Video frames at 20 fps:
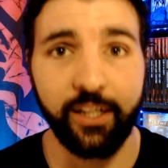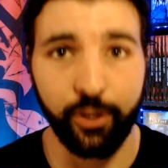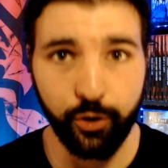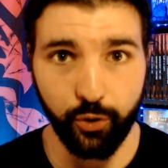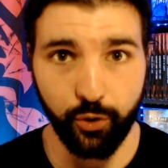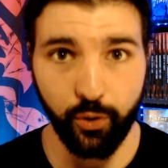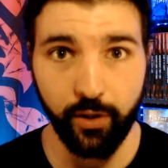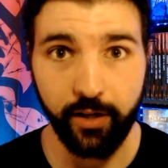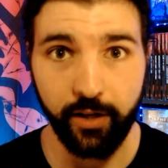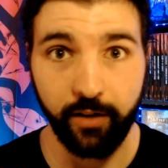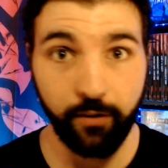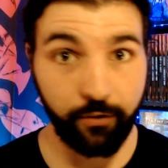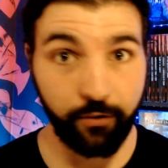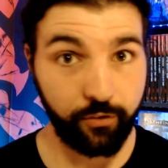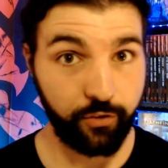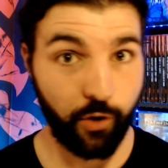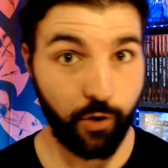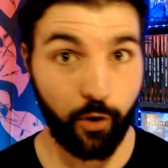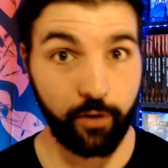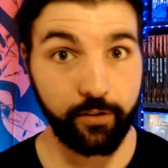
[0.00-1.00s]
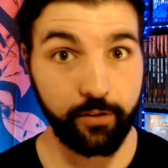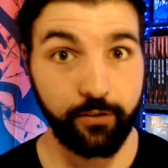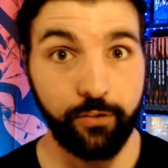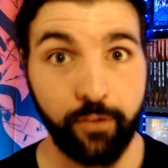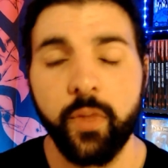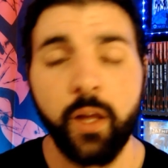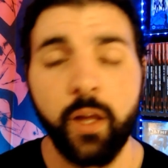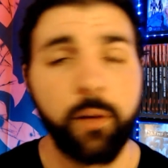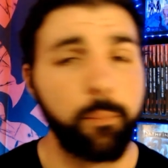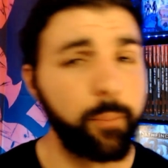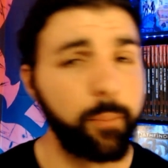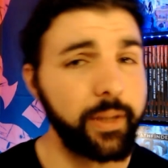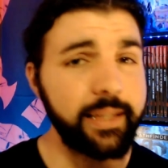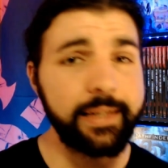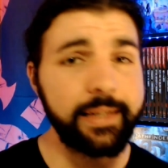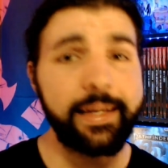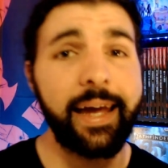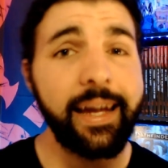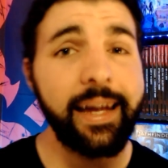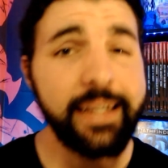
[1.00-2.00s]
good starts, but they
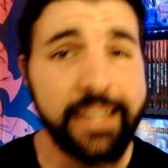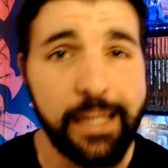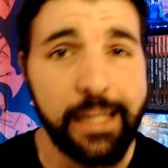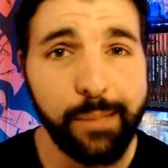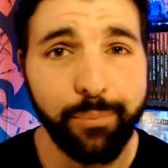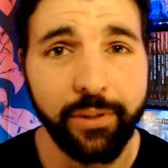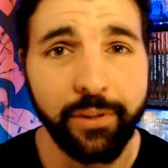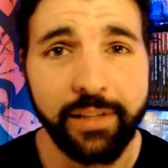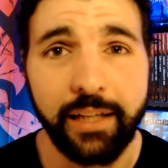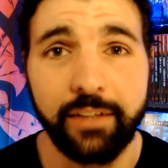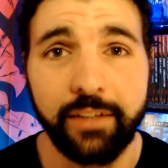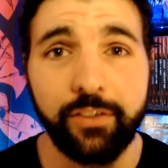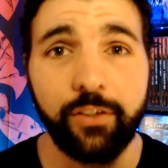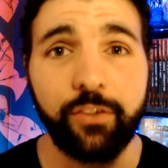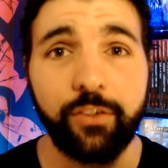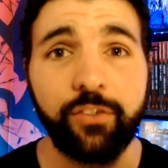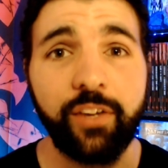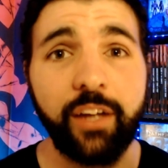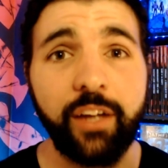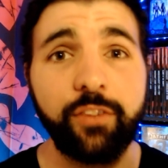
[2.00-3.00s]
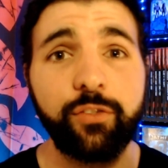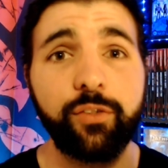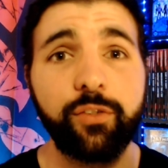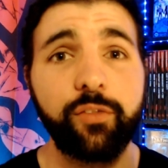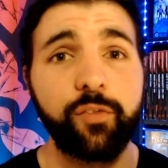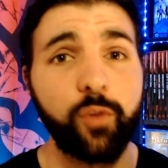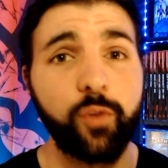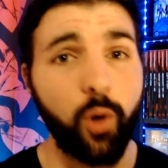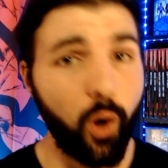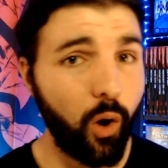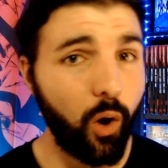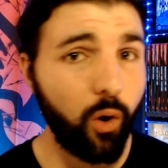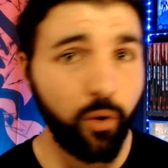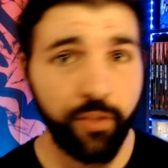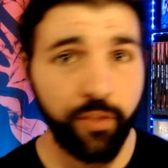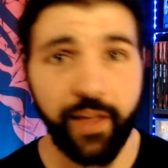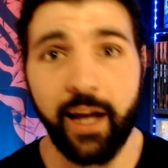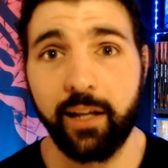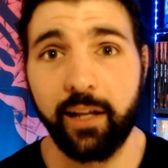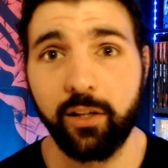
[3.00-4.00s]
can't keep on that success for all
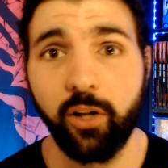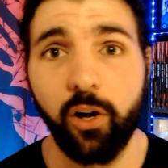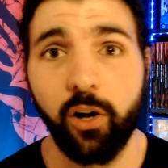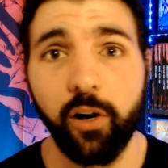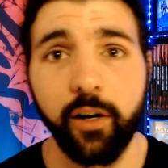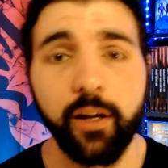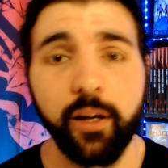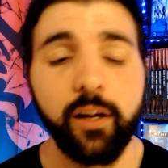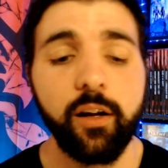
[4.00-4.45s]
that long.